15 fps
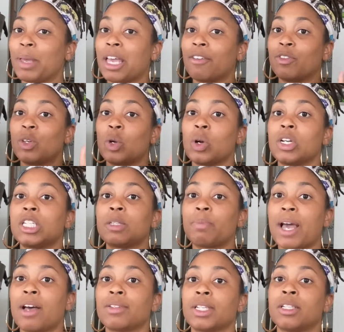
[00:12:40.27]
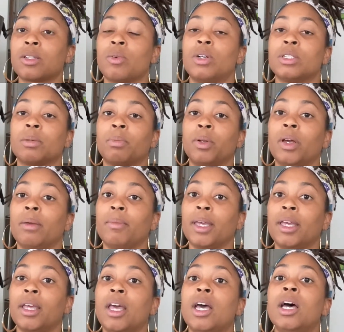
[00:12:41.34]
If your spouse is on
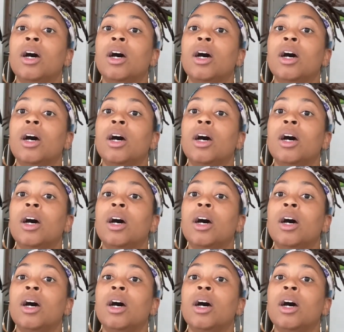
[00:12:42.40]
deployment,